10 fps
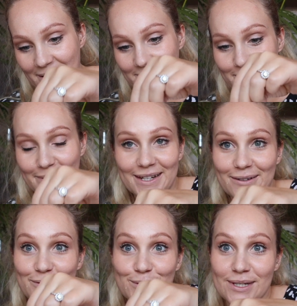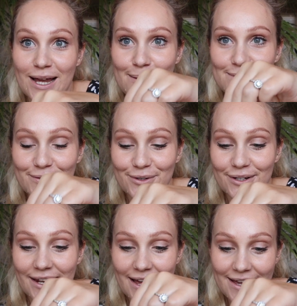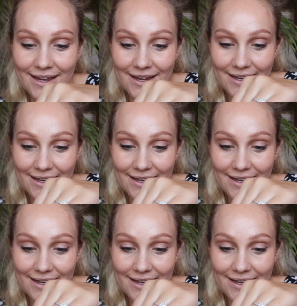I'm dipping it a few times for good luck.